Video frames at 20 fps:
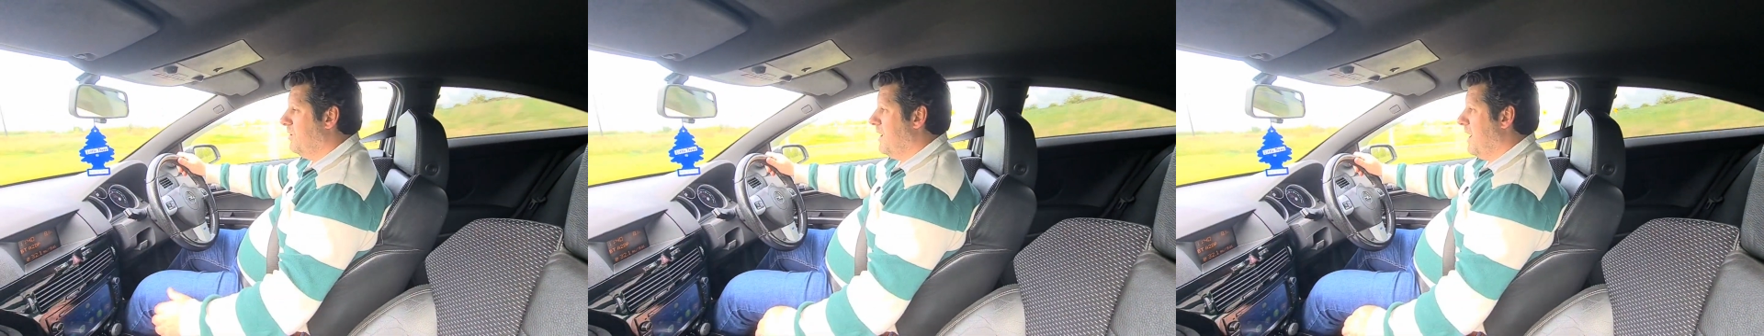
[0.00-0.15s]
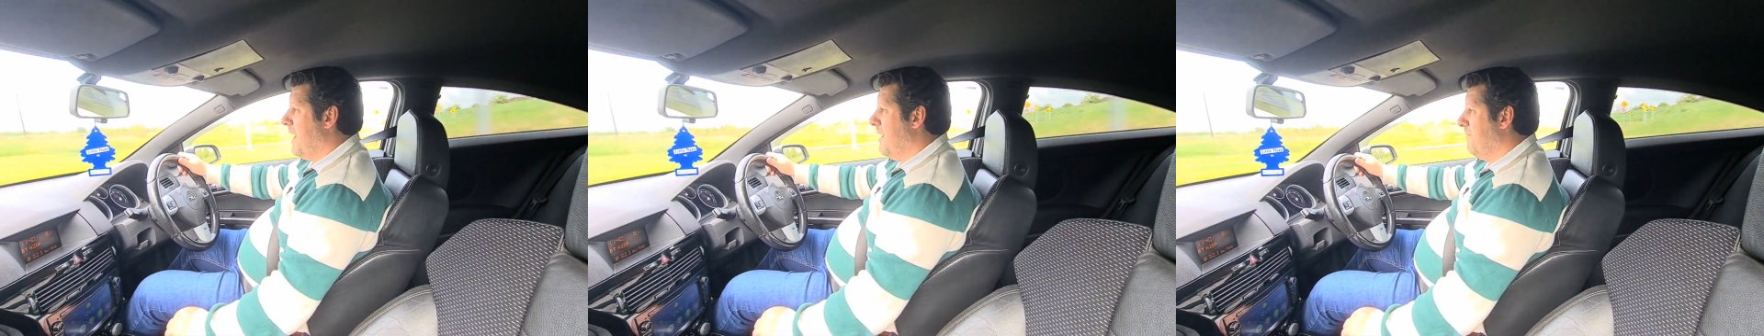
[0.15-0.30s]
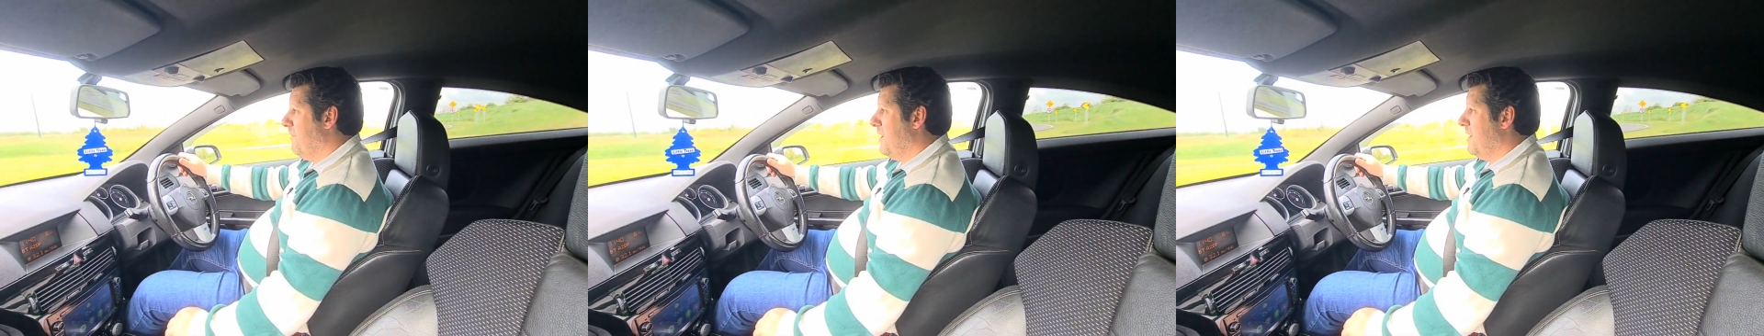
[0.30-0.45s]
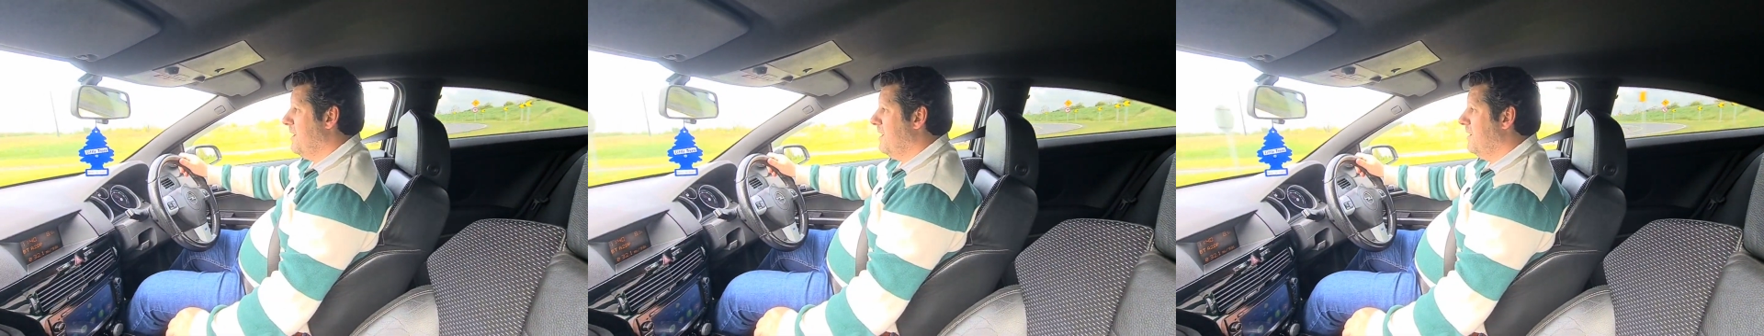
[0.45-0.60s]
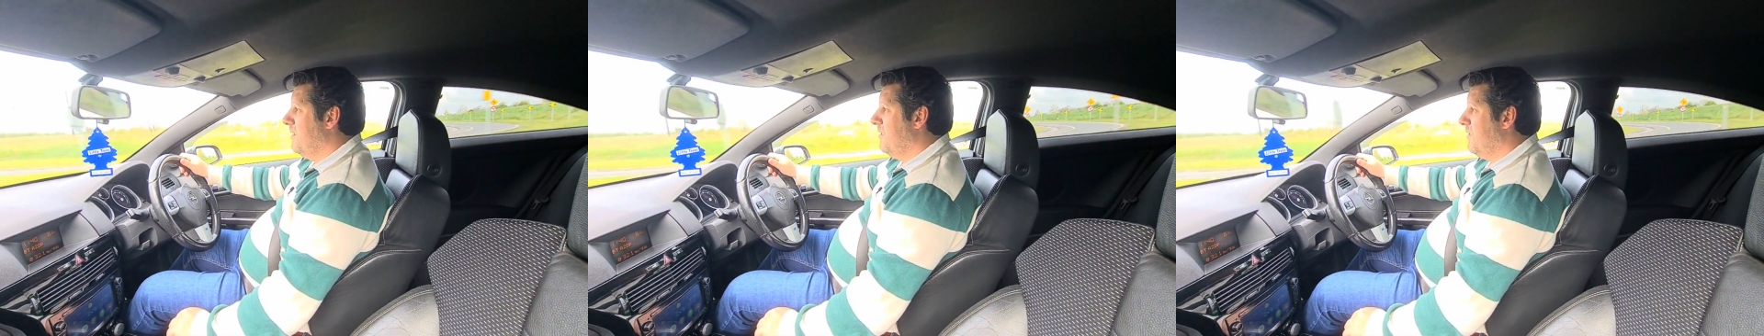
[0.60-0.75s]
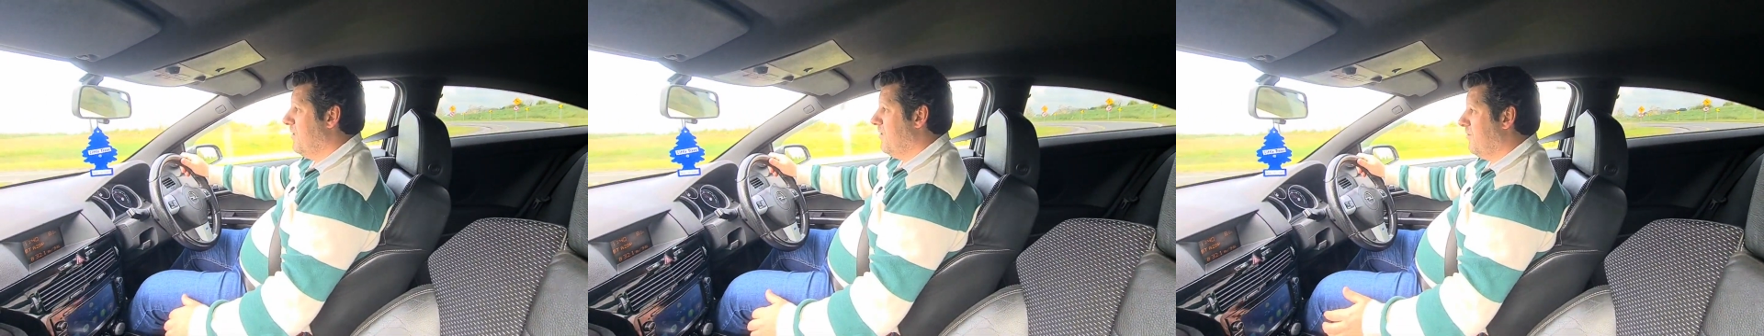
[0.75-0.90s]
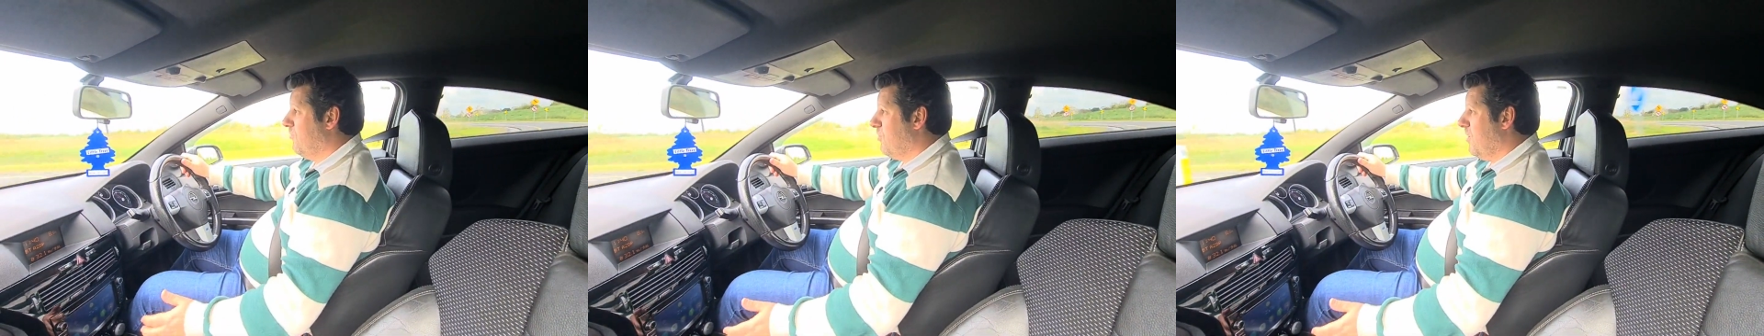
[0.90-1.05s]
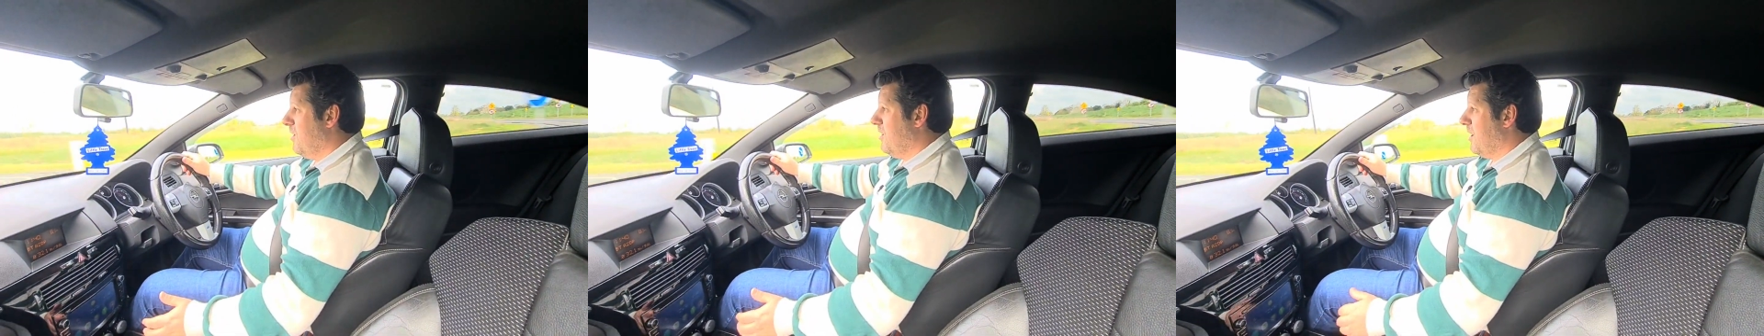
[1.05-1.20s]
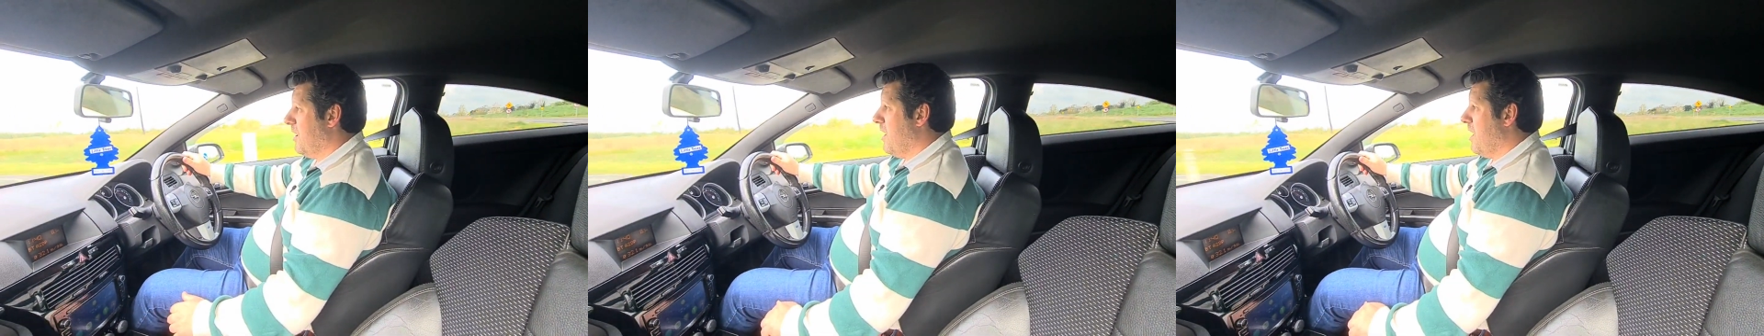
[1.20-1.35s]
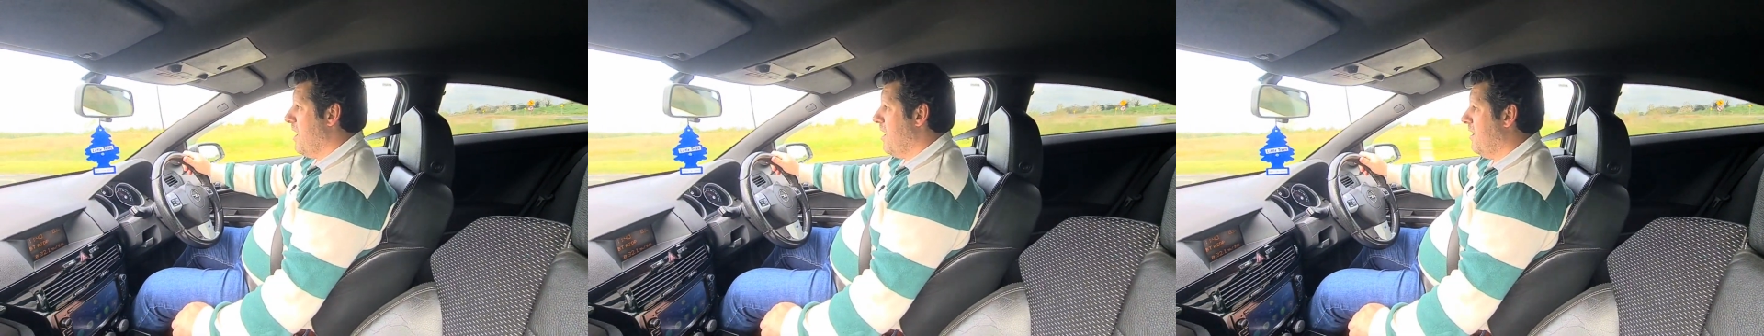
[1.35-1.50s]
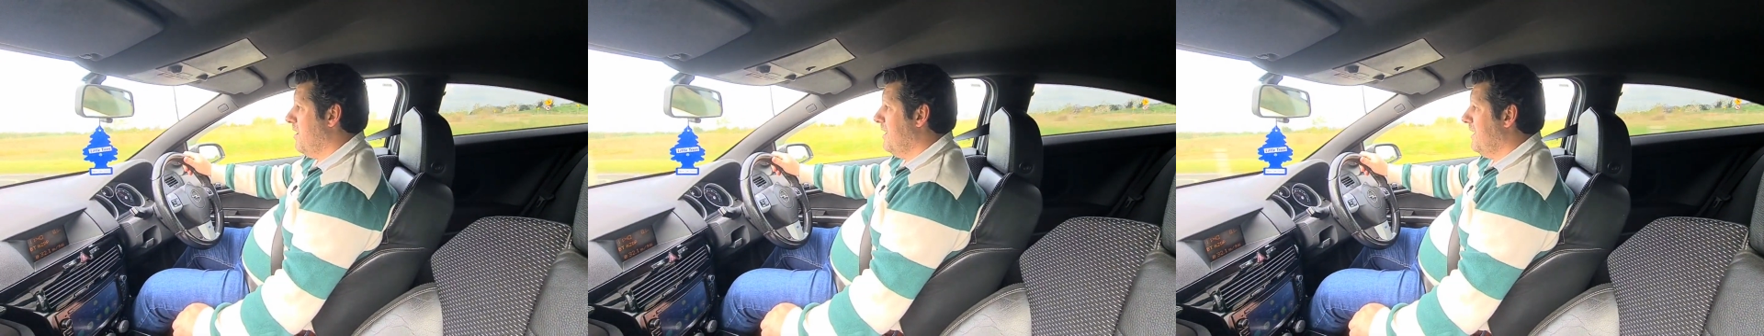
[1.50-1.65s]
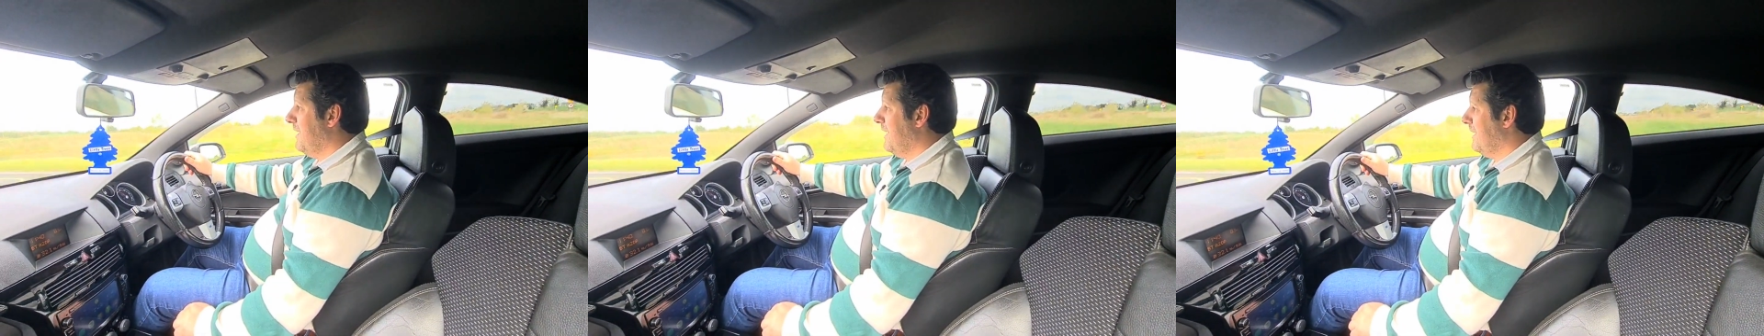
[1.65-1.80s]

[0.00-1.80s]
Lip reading: and heavy, it's a strong car,